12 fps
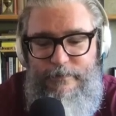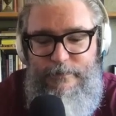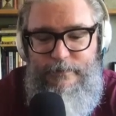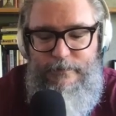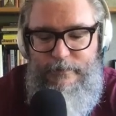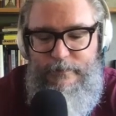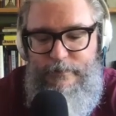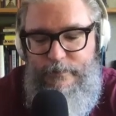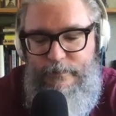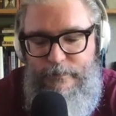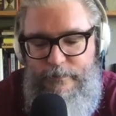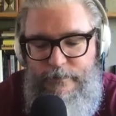
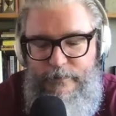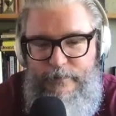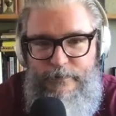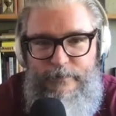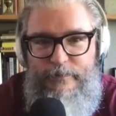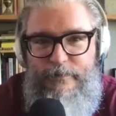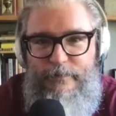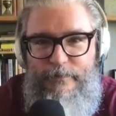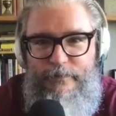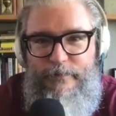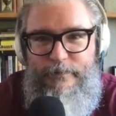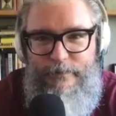
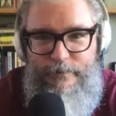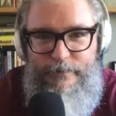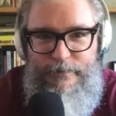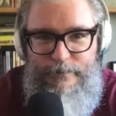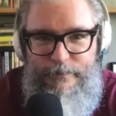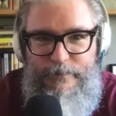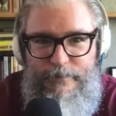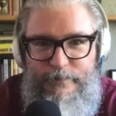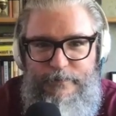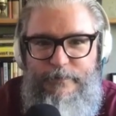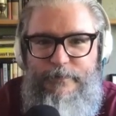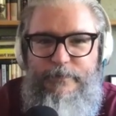
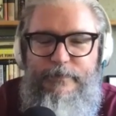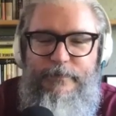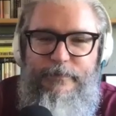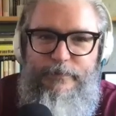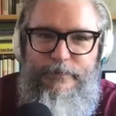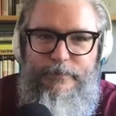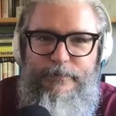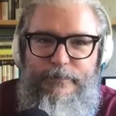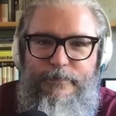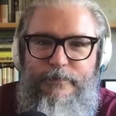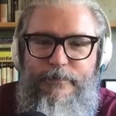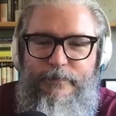
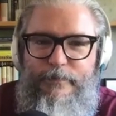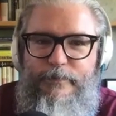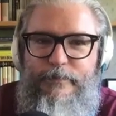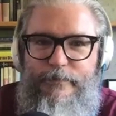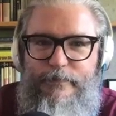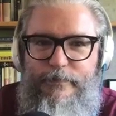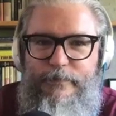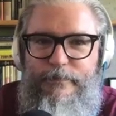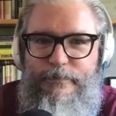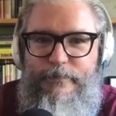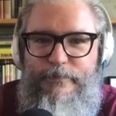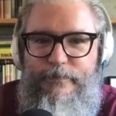
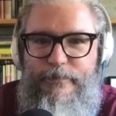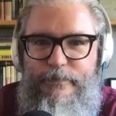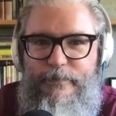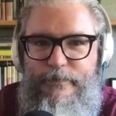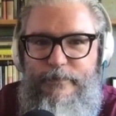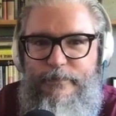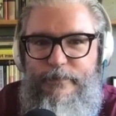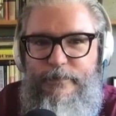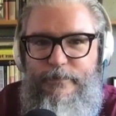[no speech]